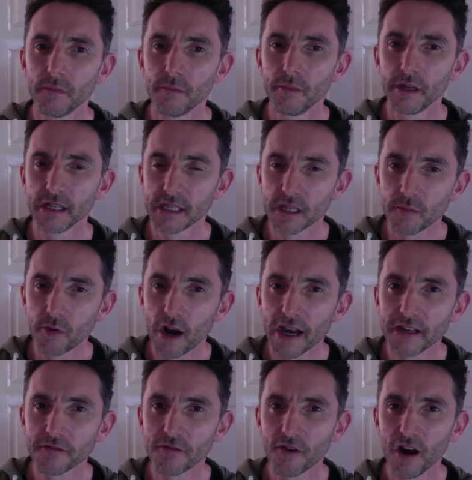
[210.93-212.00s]
But it's the
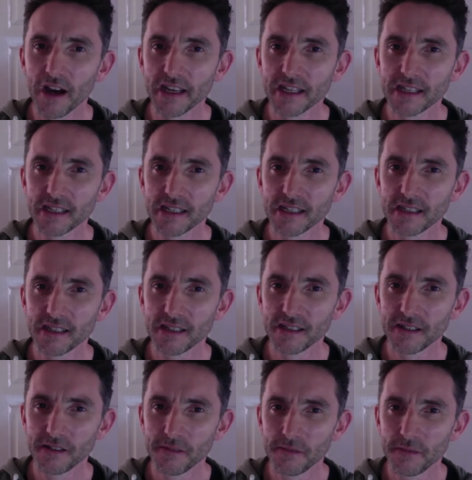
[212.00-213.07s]
bride of Christ,
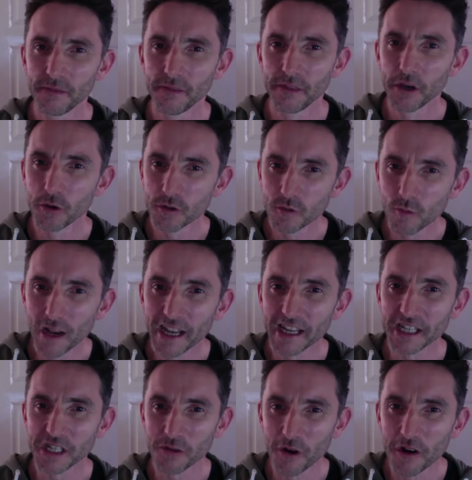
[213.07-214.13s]
those willing
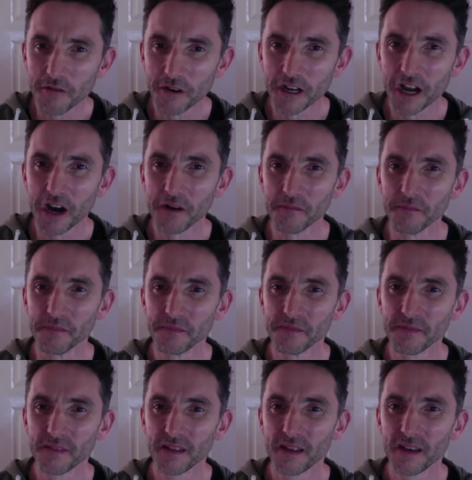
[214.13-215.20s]
to overcome,
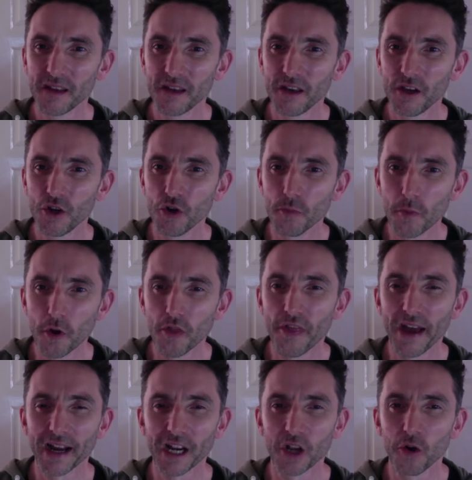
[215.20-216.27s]
who put
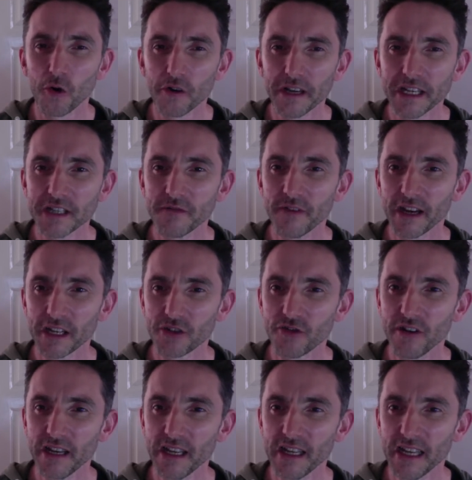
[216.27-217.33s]
that glorious
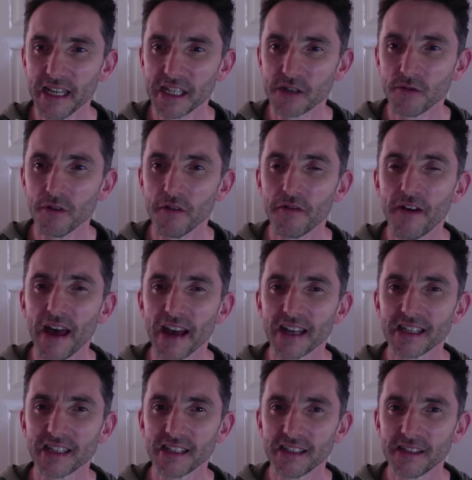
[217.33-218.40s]
victory into
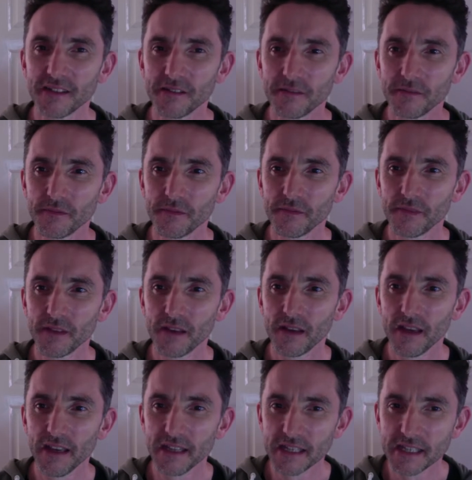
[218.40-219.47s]
effect.
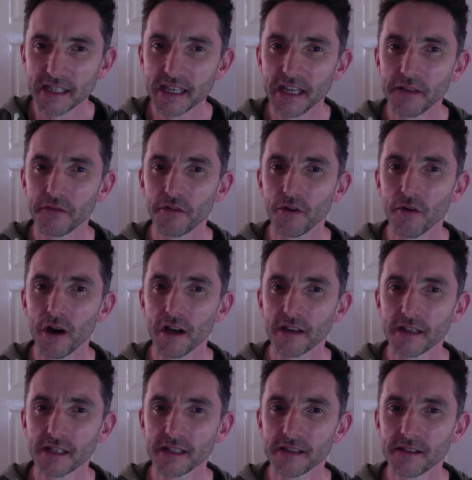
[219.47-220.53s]
It is seen through
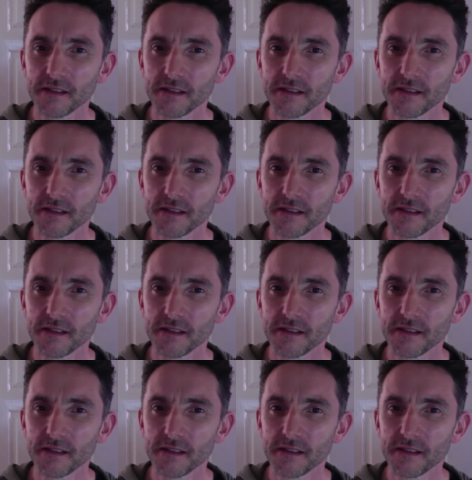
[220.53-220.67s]
us.